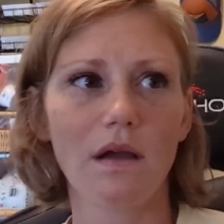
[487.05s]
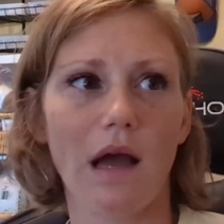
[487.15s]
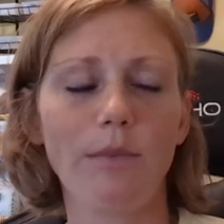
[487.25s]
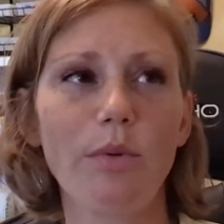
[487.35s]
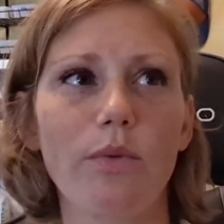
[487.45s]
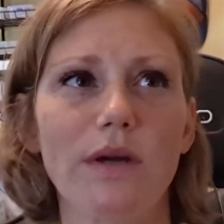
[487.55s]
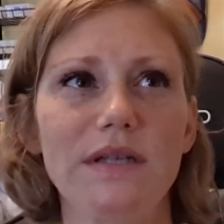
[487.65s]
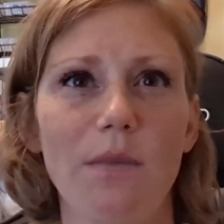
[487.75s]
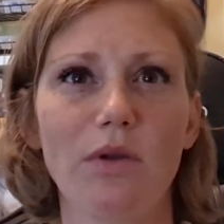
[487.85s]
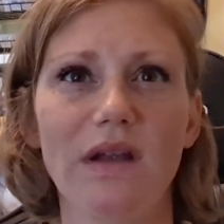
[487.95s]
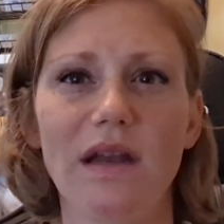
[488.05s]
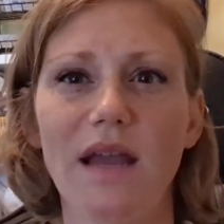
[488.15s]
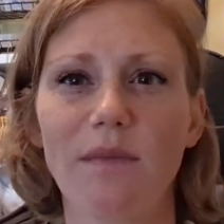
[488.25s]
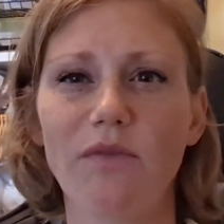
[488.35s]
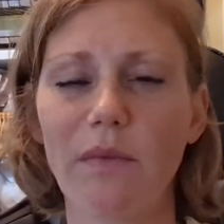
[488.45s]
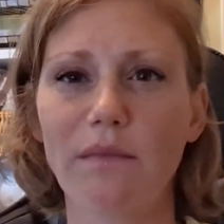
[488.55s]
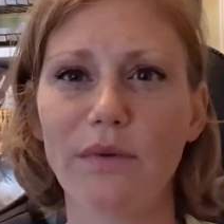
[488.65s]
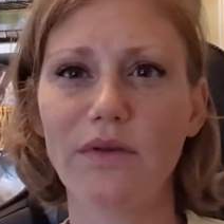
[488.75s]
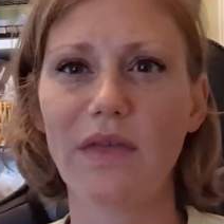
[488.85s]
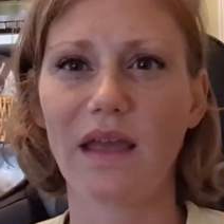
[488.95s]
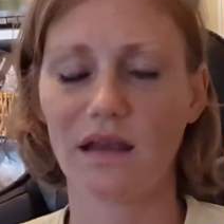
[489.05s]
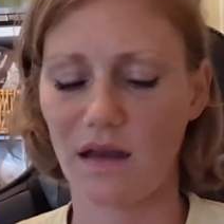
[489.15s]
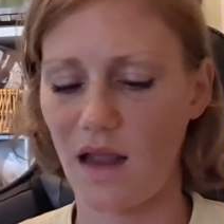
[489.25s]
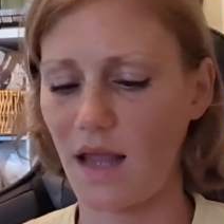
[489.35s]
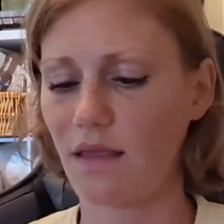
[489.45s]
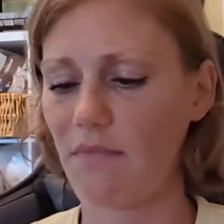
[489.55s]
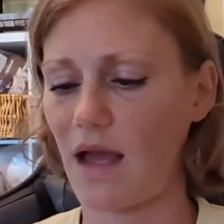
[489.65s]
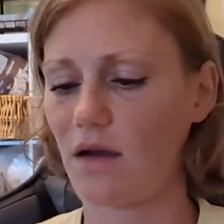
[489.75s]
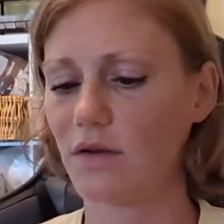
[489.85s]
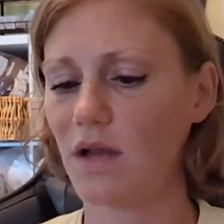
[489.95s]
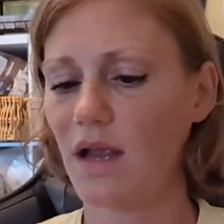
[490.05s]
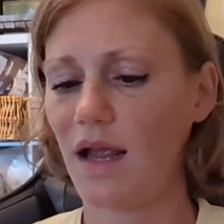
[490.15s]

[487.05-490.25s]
I remember one time a lady came to my booth and I had them out,